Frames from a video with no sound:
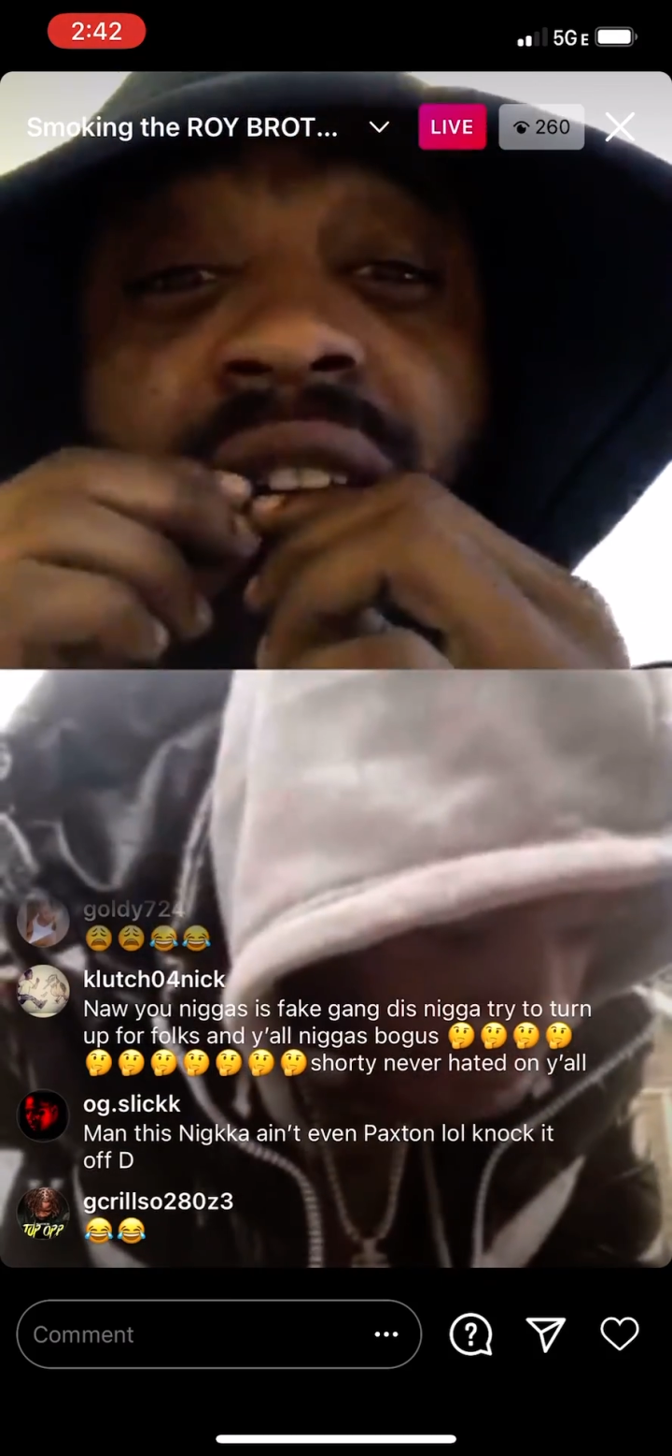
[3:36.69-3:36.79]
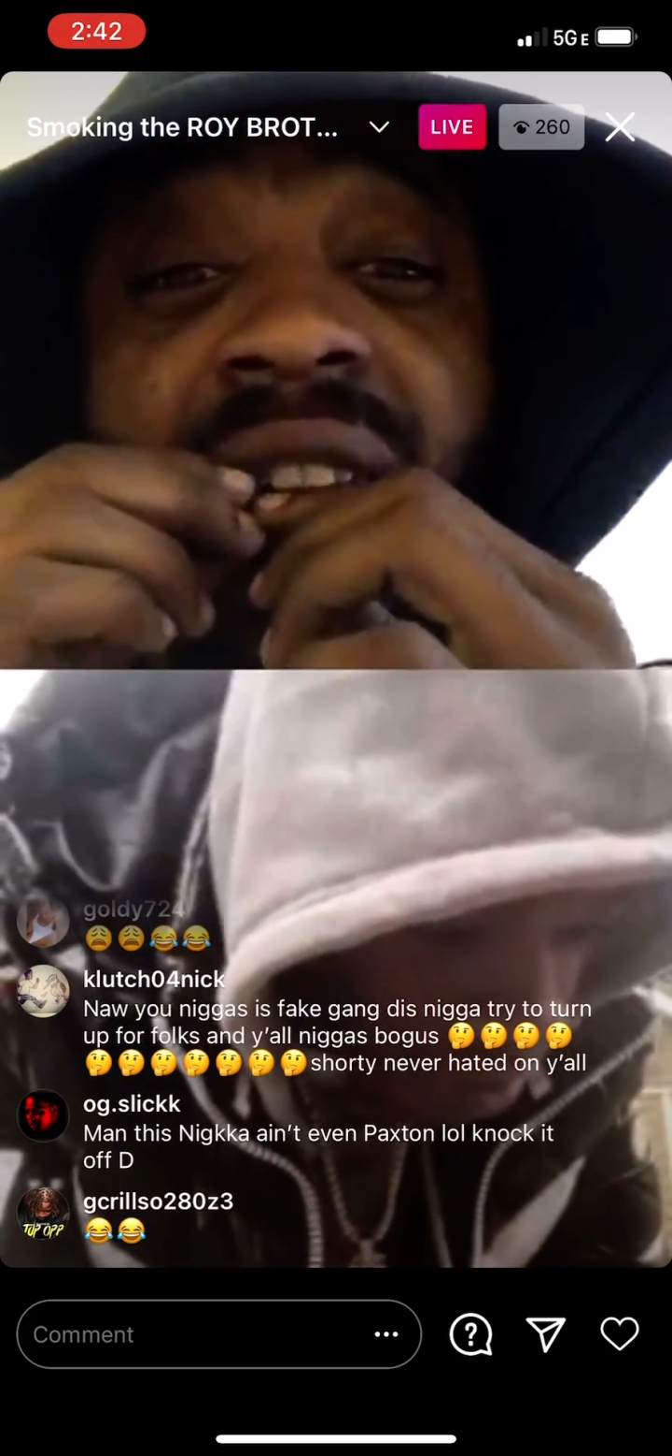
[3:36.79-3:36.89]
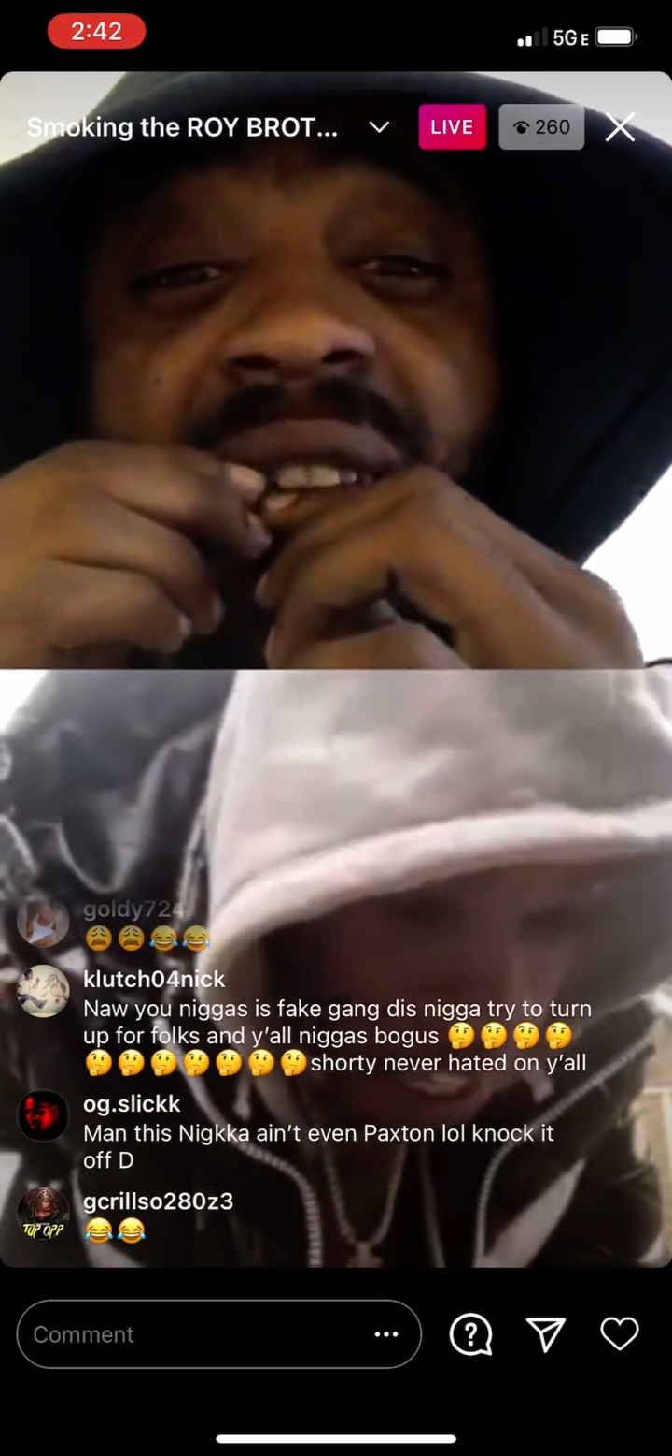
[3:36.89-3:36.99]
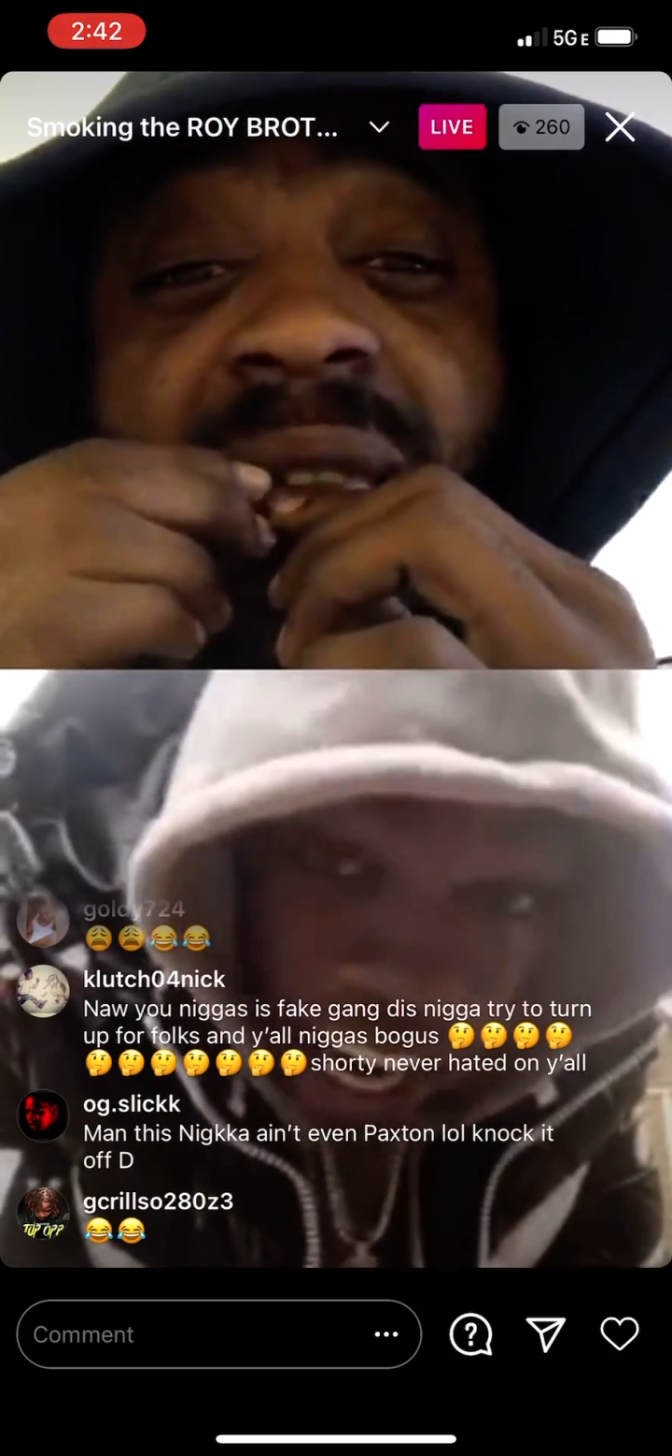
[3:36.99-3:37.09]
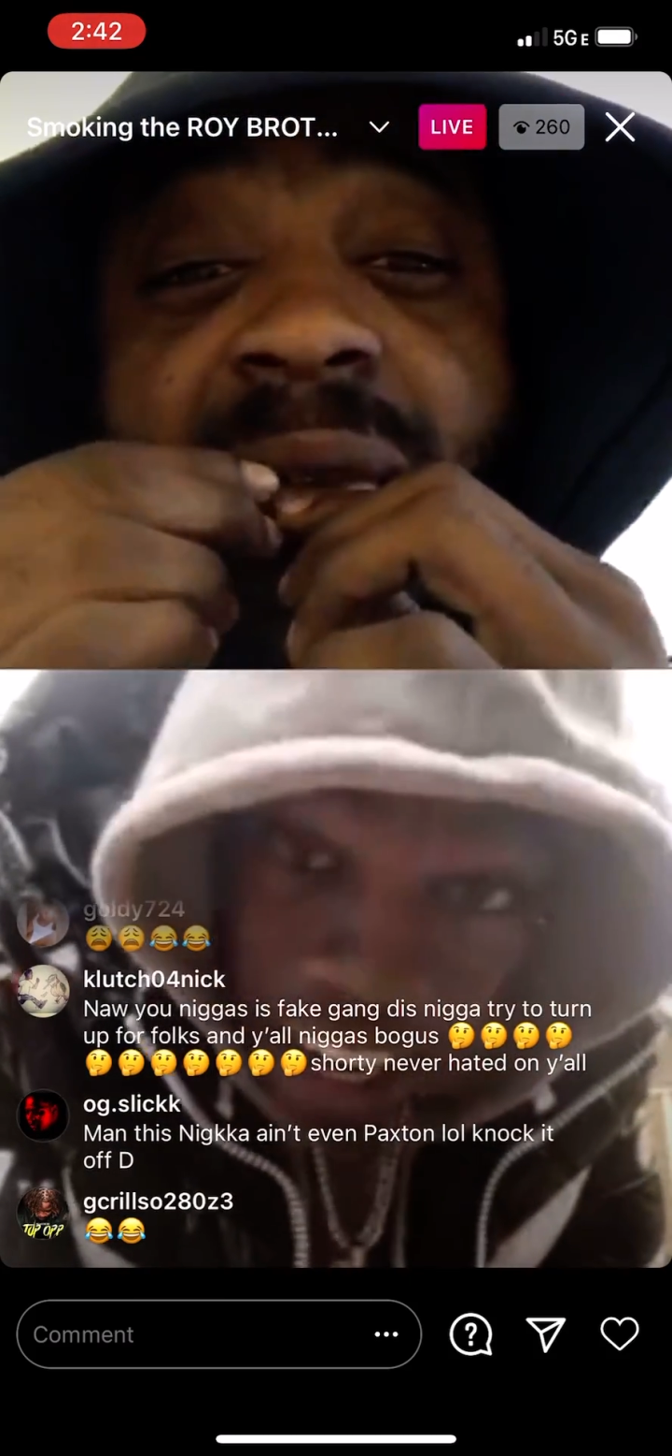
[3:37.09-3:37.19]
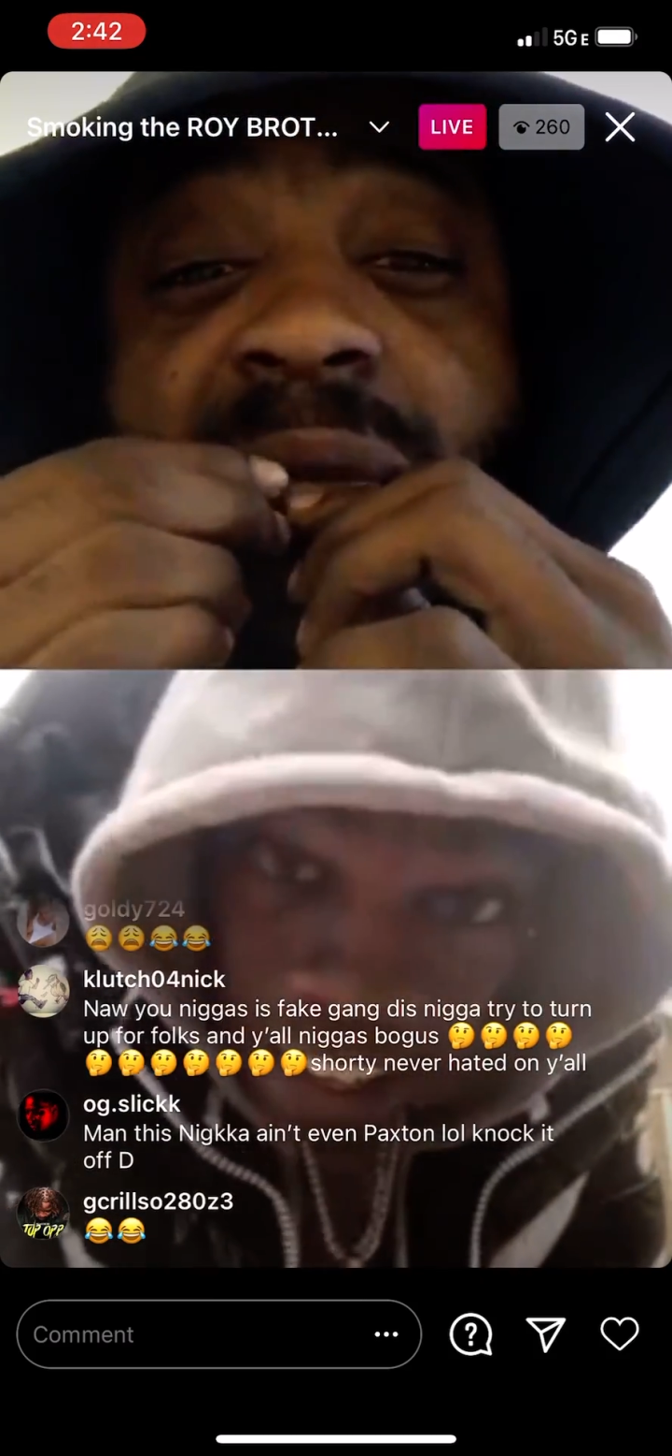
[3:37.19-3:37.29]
Huh?